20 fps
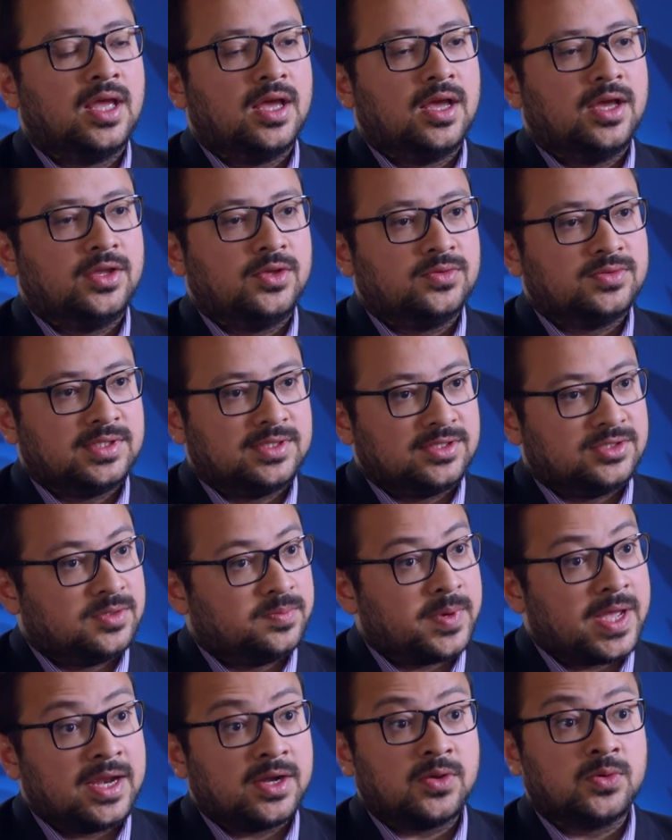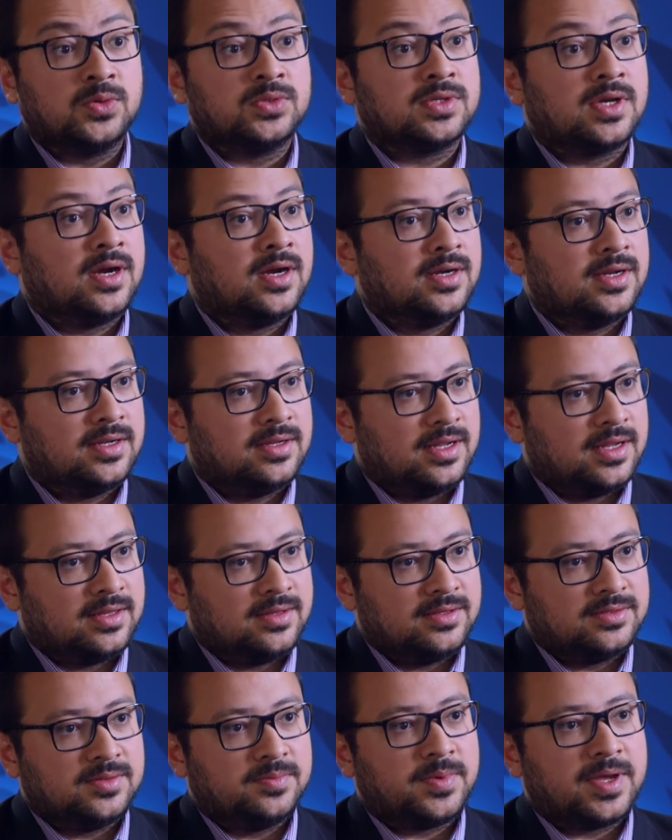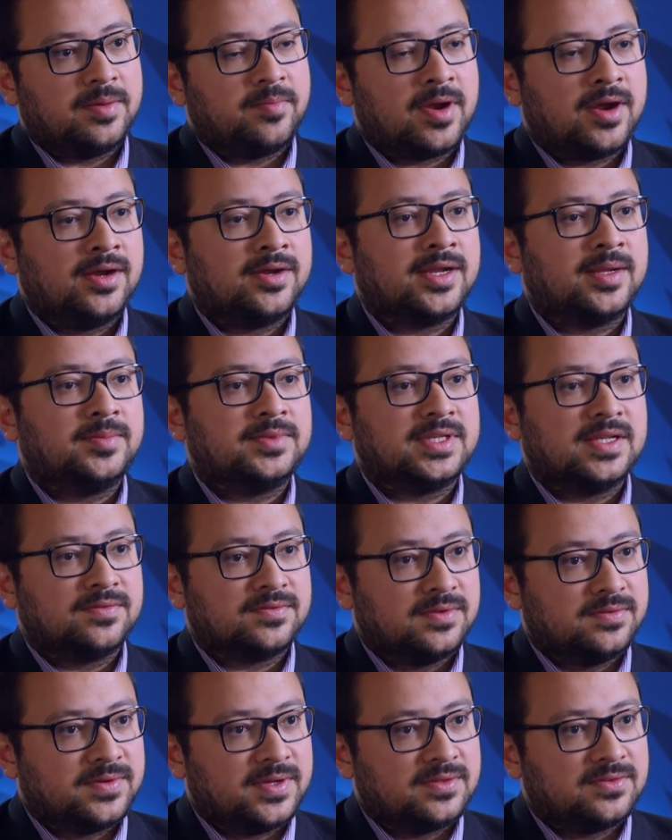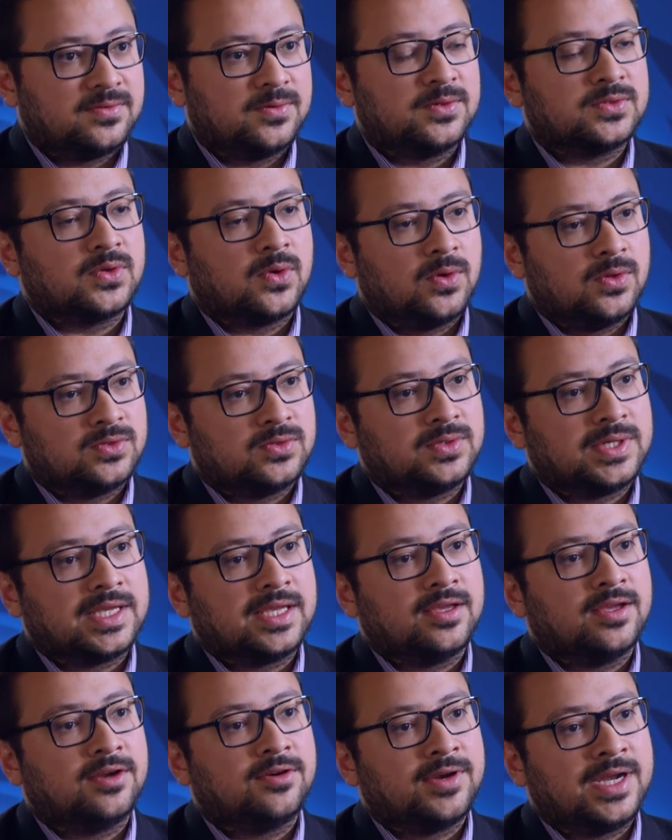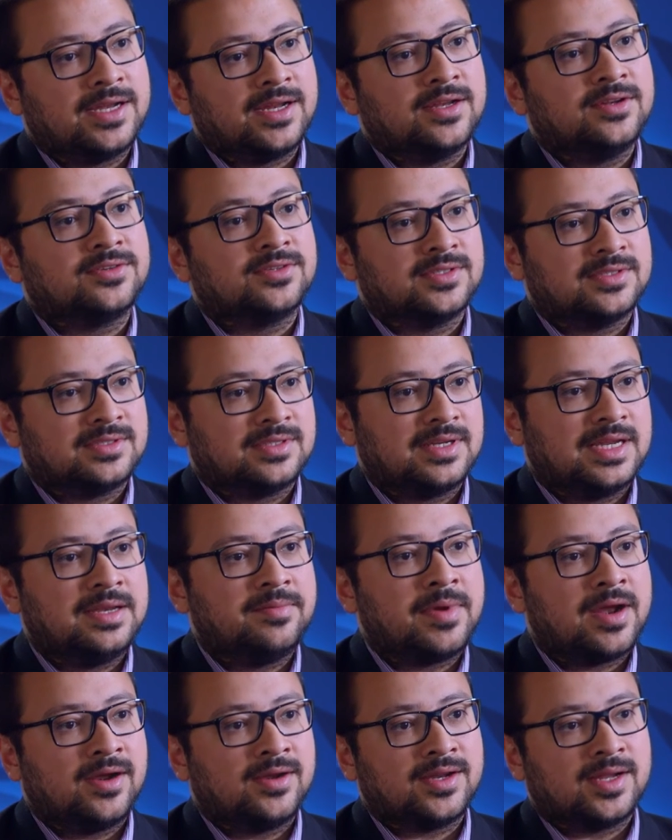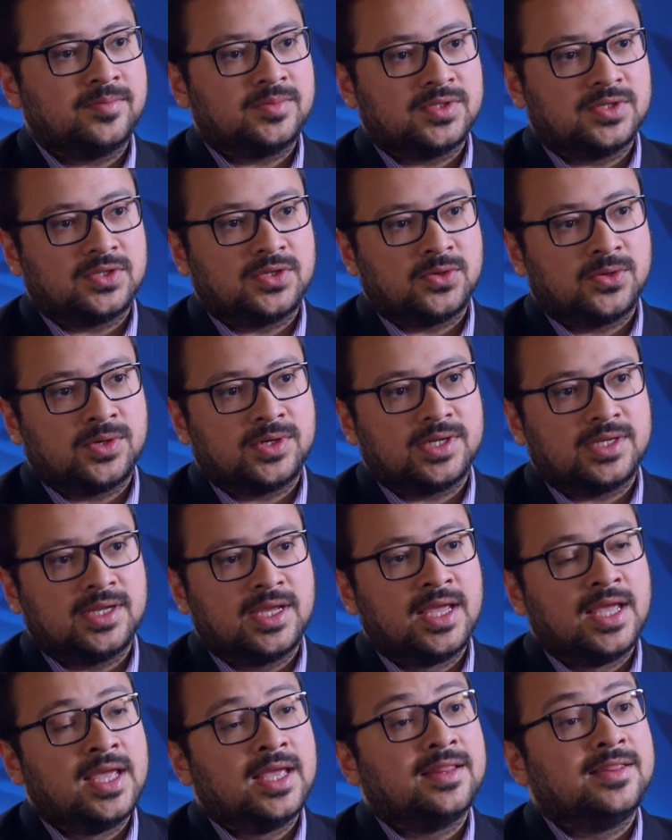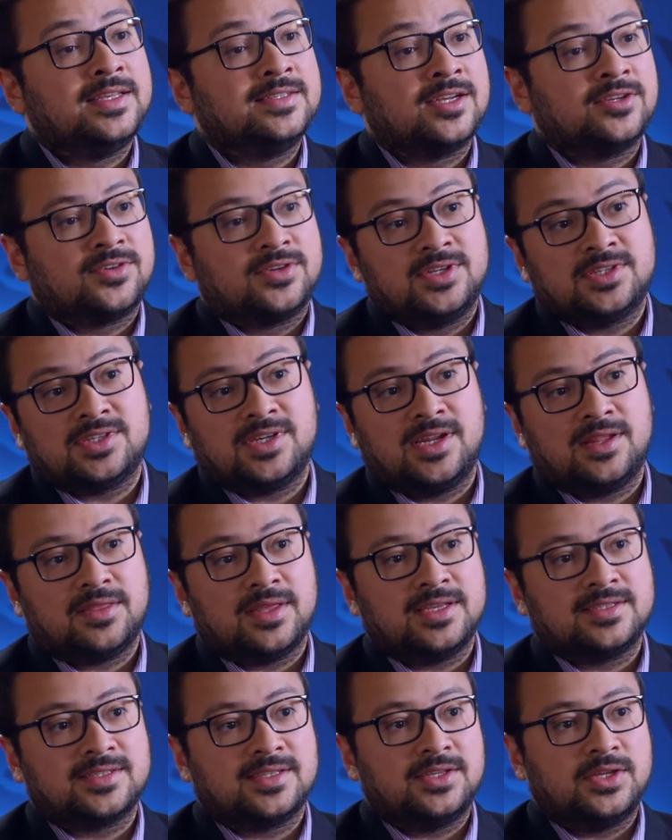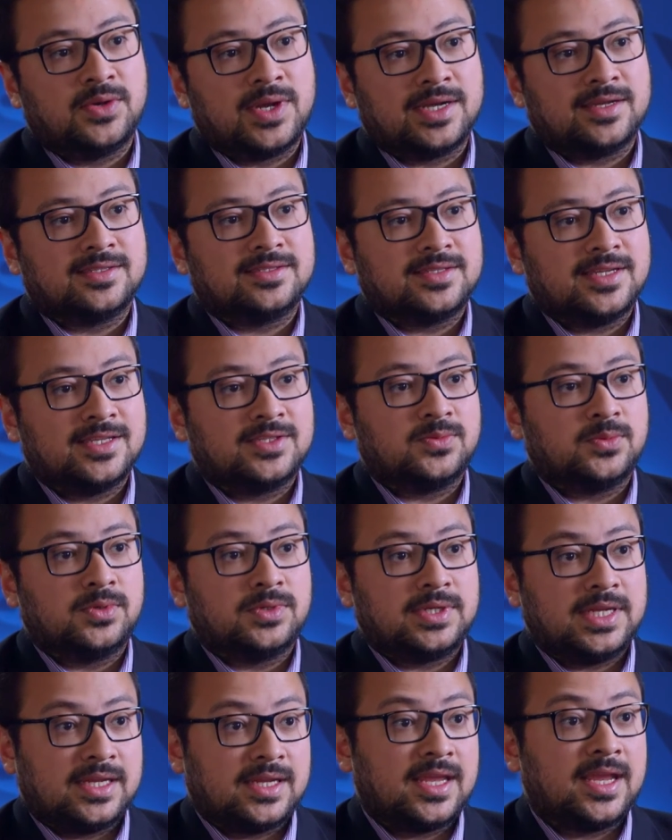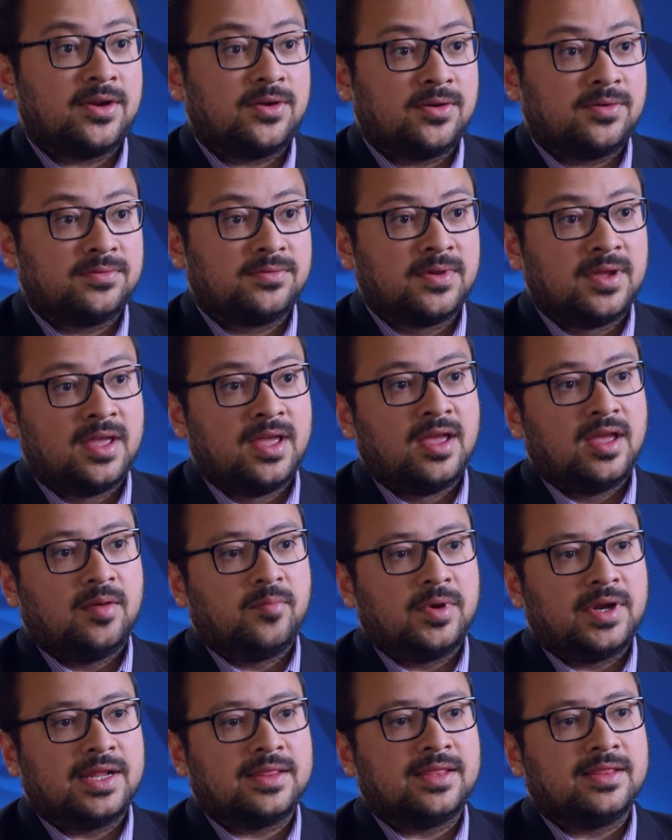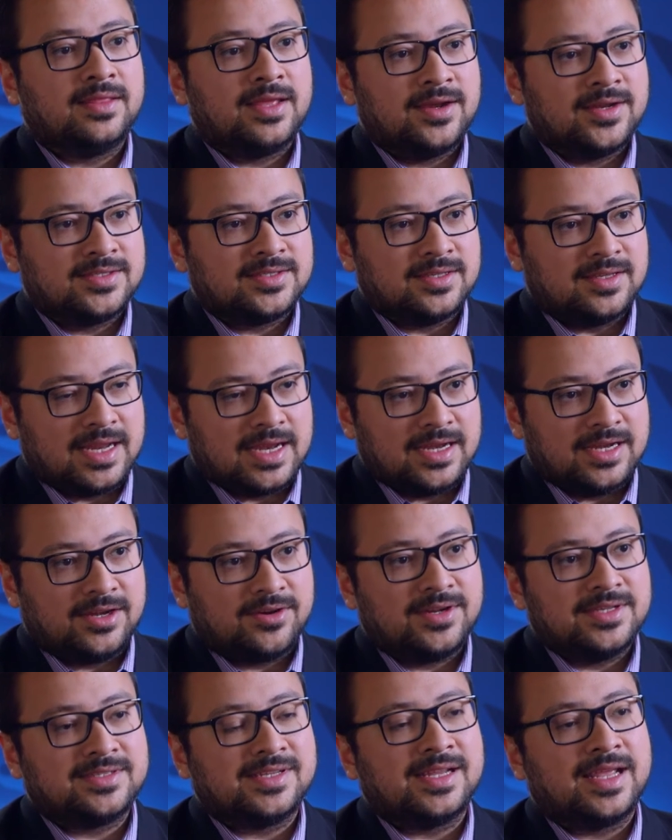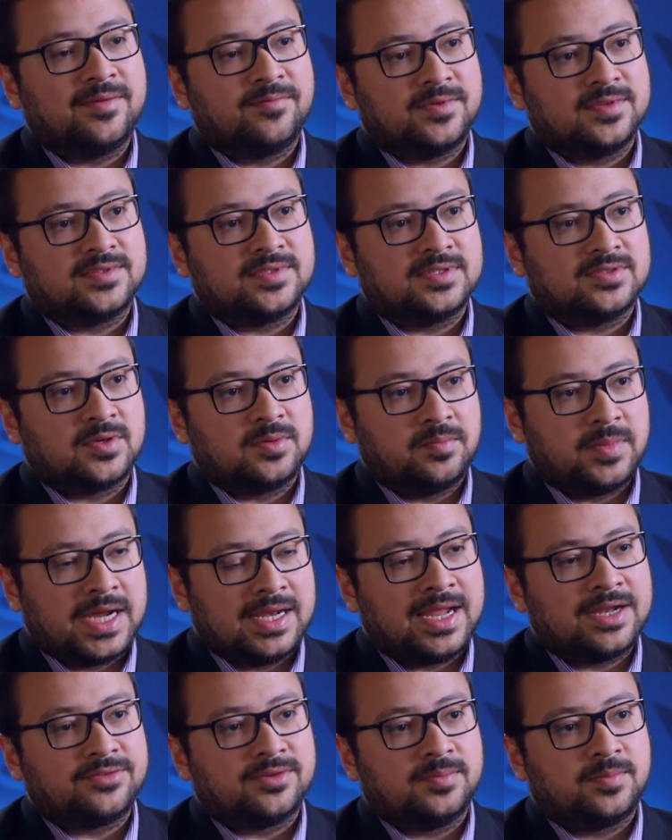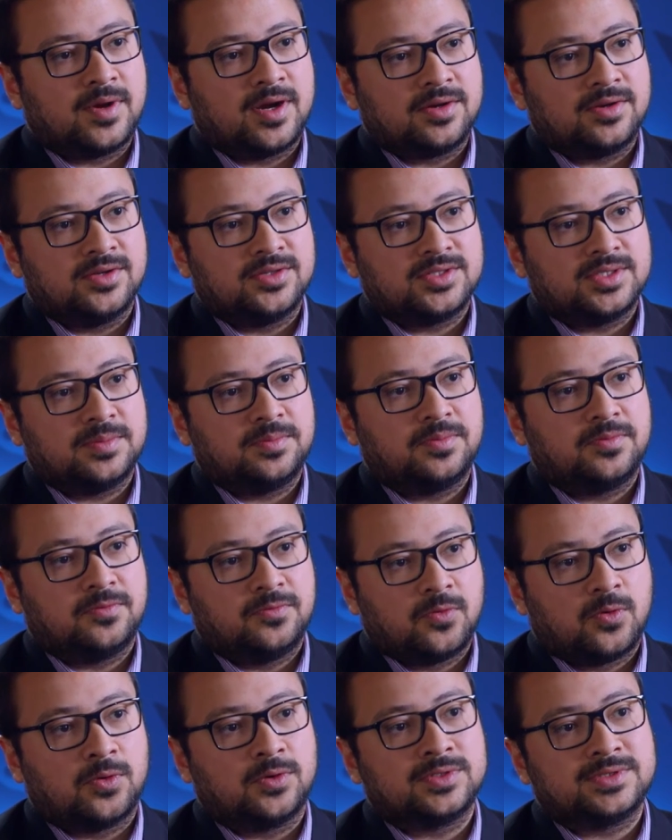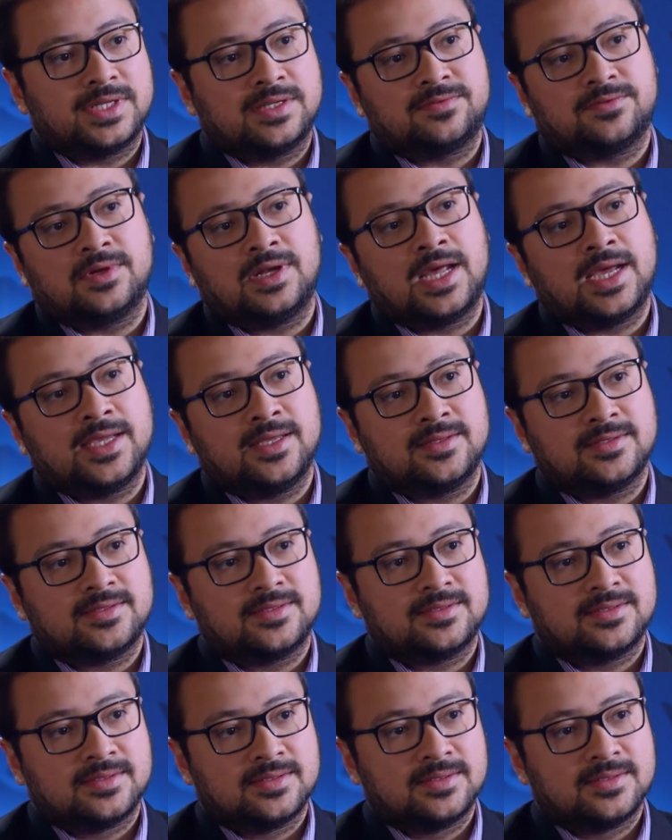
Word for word: Uh, you see the Japan Coast Guard and, and the Japan Maritime Self-Defense Force also taking a great interest in maritime security. These are traditionally things that the United States would take care of. But I think there is a, an increasing emphasis on bilateral partnership for self-reliance.